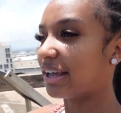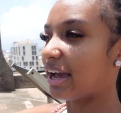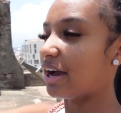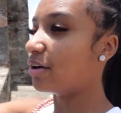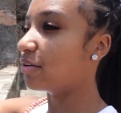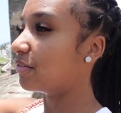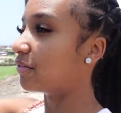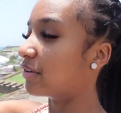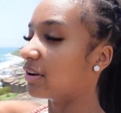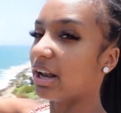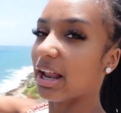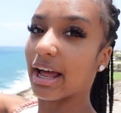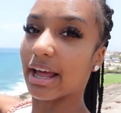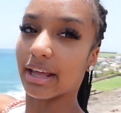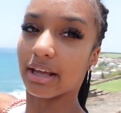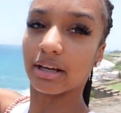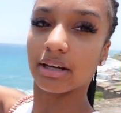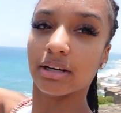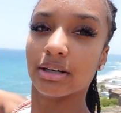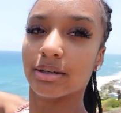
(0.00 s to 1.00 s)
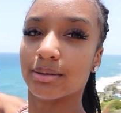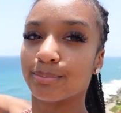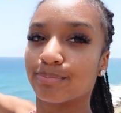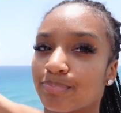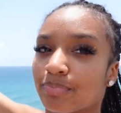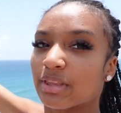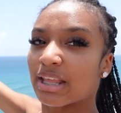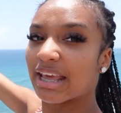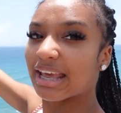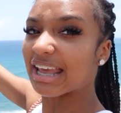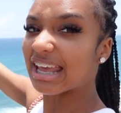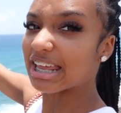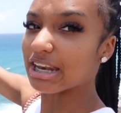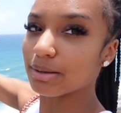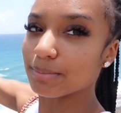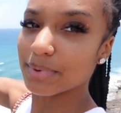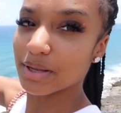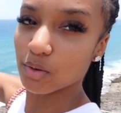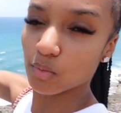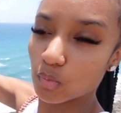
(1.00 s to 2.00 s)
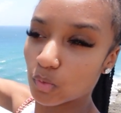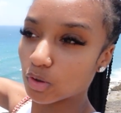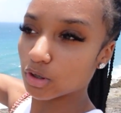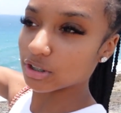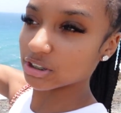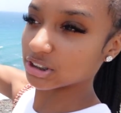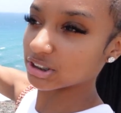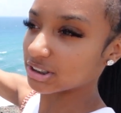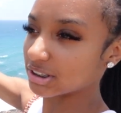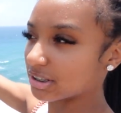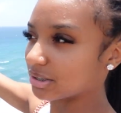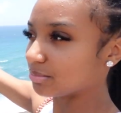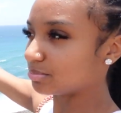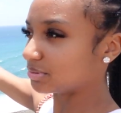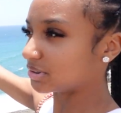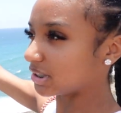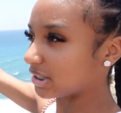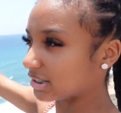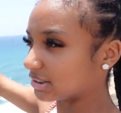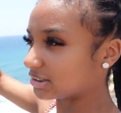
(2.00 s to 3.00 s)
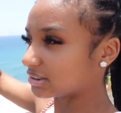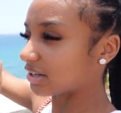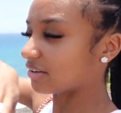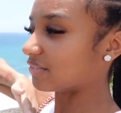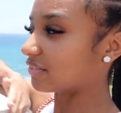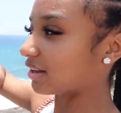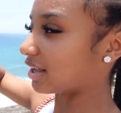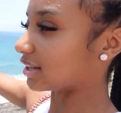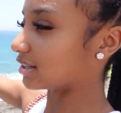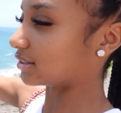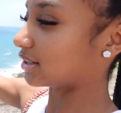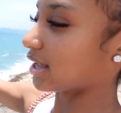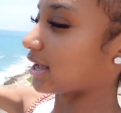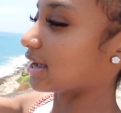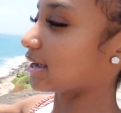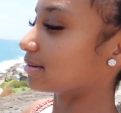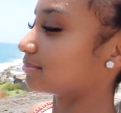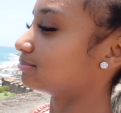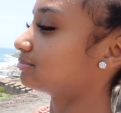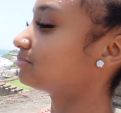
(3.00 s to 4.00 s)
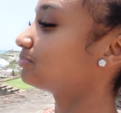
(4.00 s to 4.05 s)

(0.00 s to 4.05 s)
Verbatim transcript: out for like enemy warships and stuff like that.